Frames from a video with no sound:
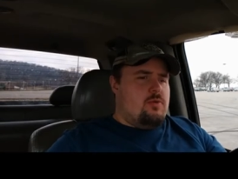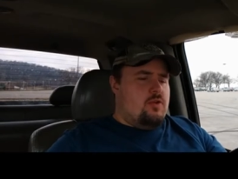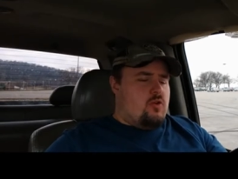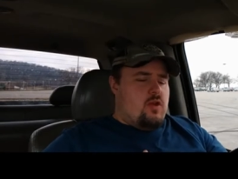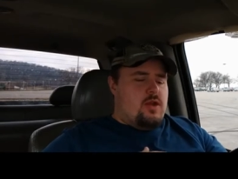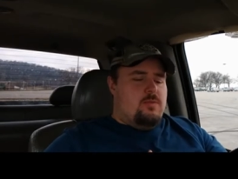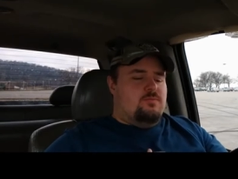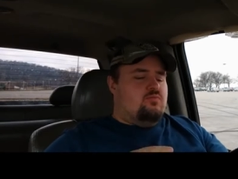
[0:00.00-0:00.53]

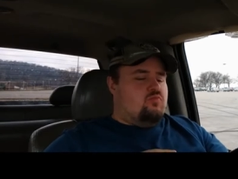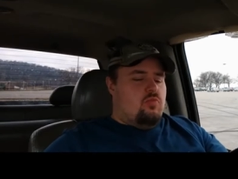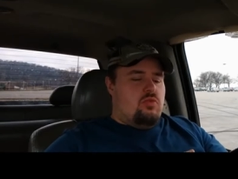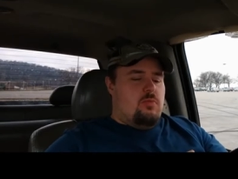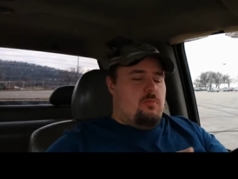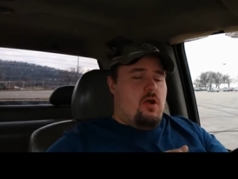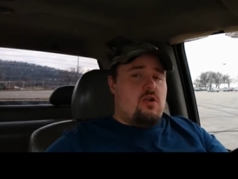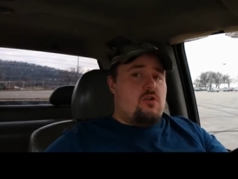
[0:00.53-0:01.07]
granted,
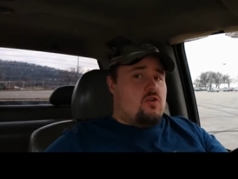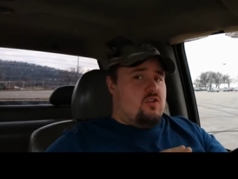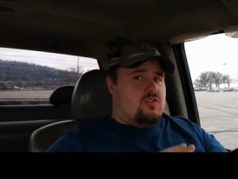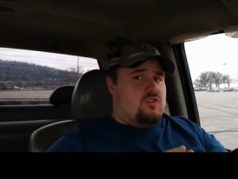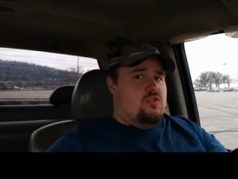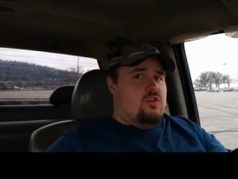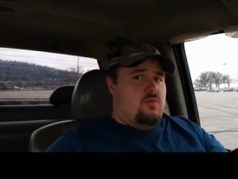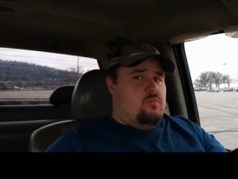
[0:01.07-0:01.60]
the burger is
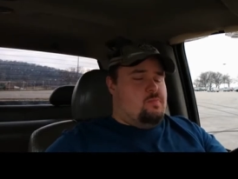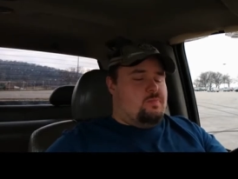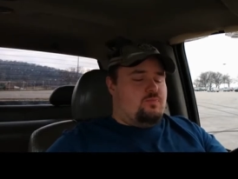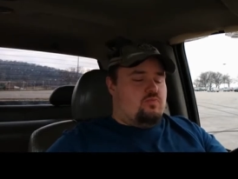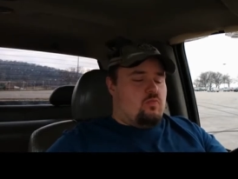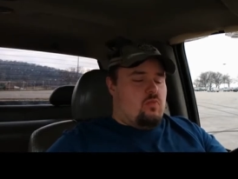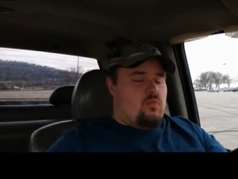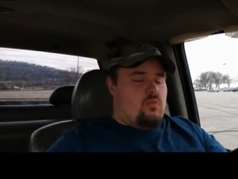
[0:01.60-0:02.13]
good
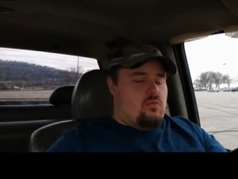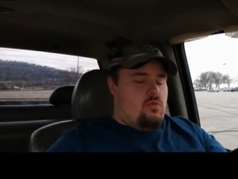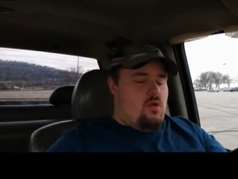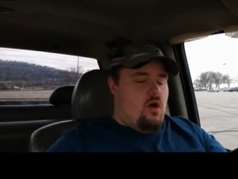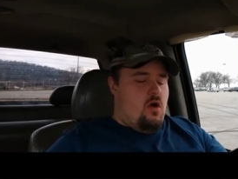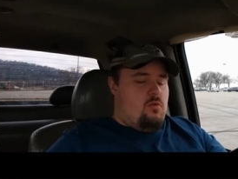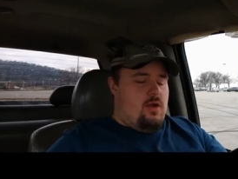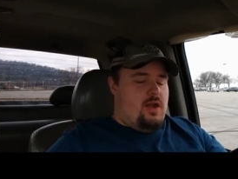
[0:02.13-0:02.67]

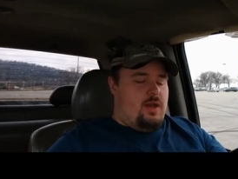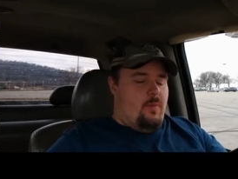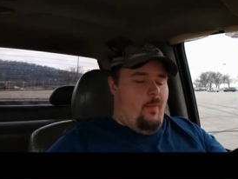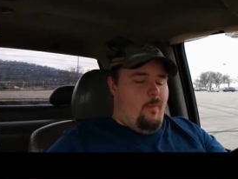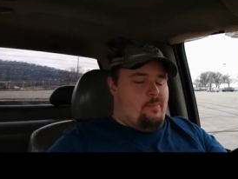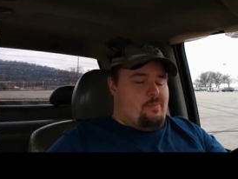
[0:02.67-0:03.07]
already.